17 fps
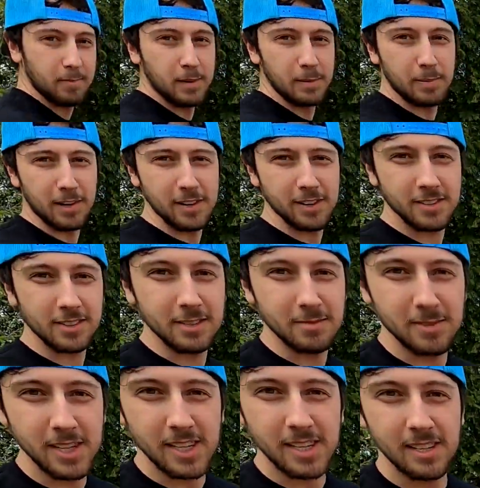But personally,
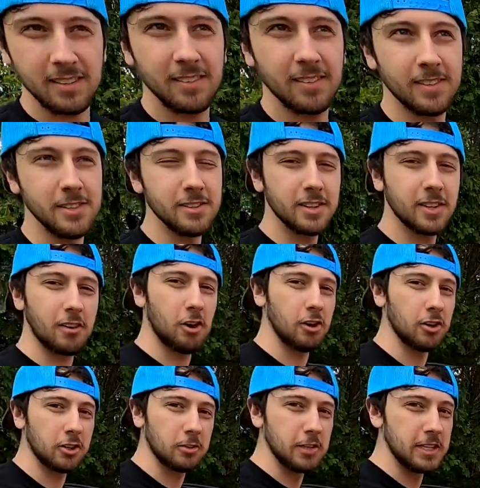me, you can
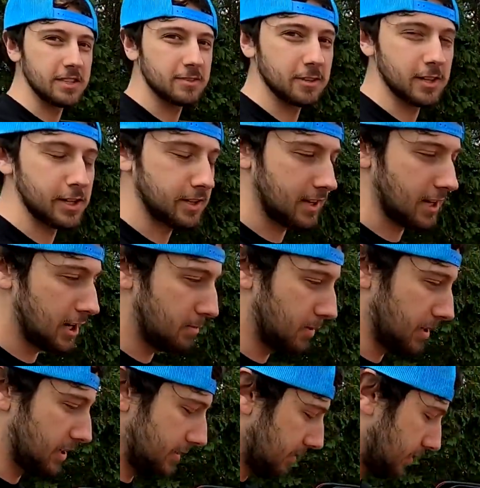call it quits right there,
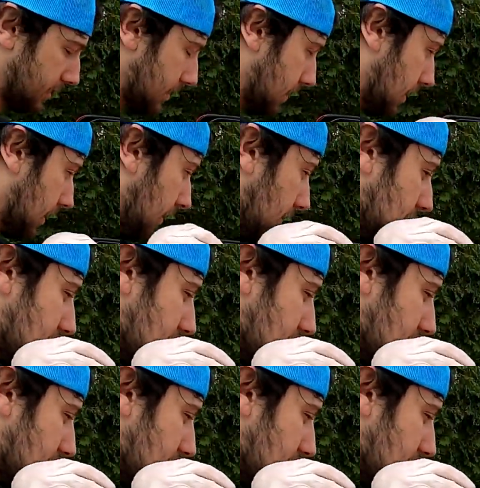but you know,